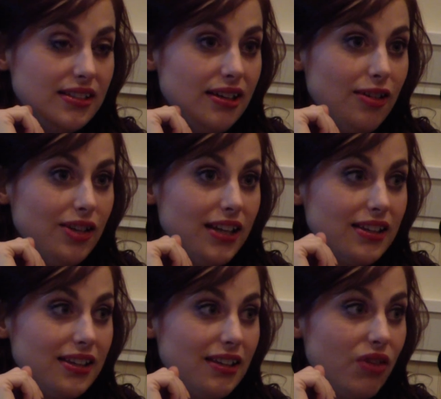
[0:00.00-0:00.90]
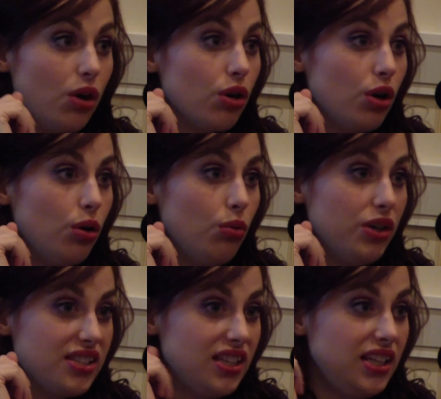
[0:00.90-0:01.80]
know that the Velcro
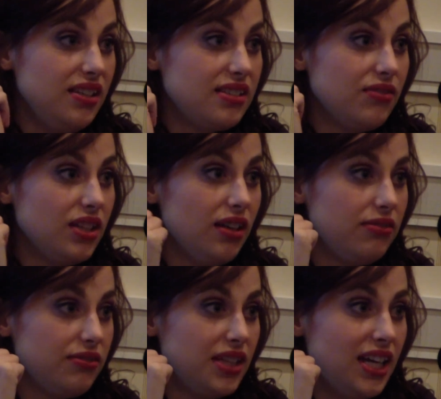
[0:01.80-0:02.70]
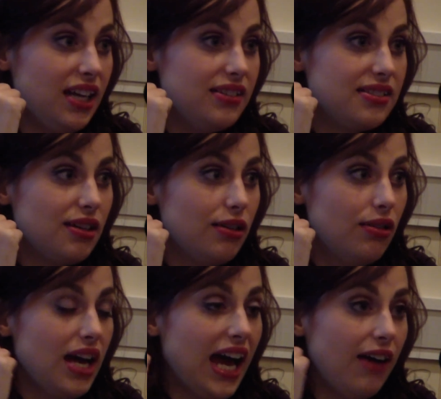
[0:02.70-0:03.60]
wasn't adhesive enough, and
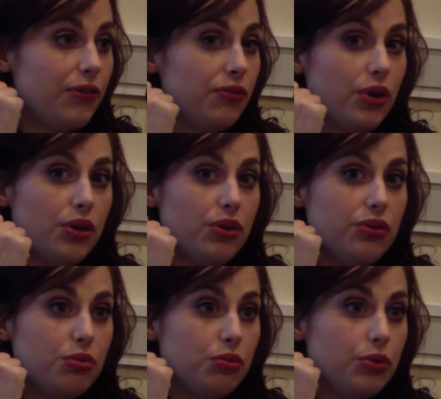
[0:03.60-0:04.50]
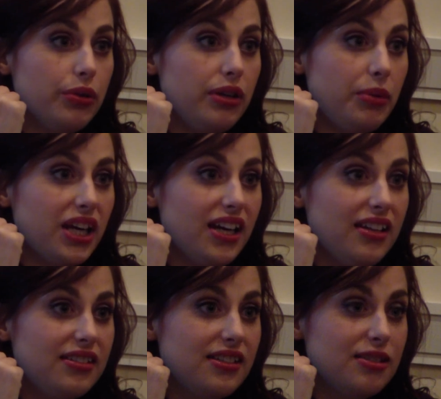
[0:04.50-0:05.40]
so half of the photos were ruined
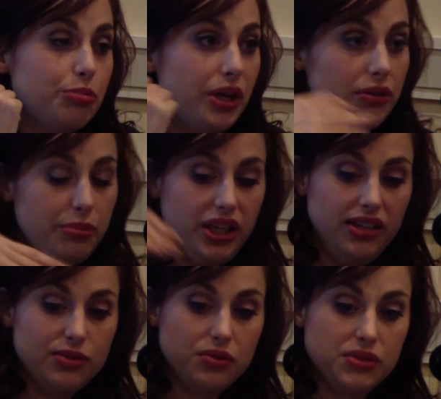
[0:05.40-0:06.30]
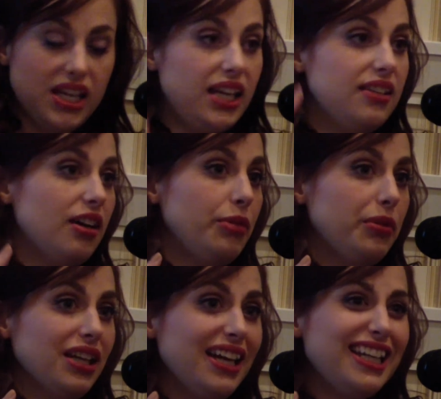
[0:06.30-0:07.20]
because this belt piece was hanging down by
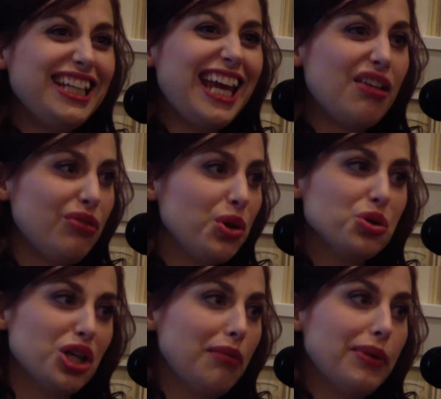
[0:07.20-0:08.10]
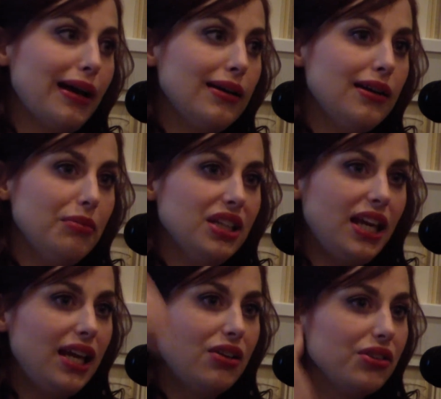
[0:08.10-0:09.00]
my leg, and you can't Photoshop that. I mean, the
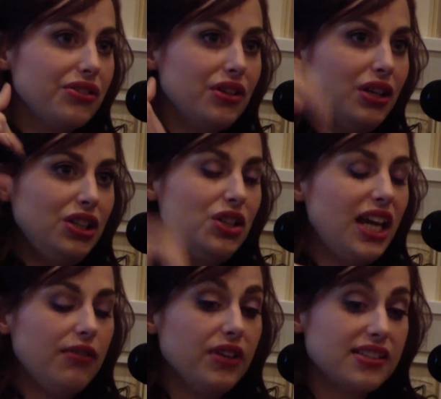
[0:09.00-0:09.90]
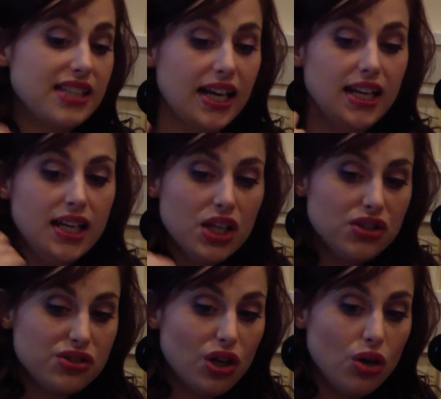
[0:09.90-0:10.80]
angles, you can't fix that.
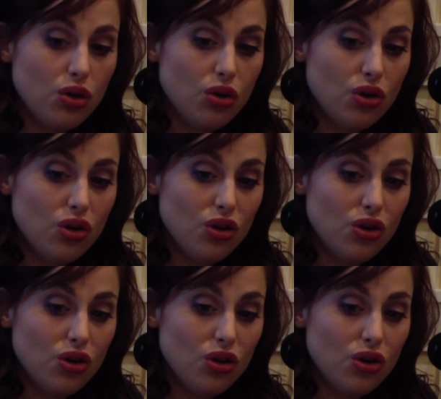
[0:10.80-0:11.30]
So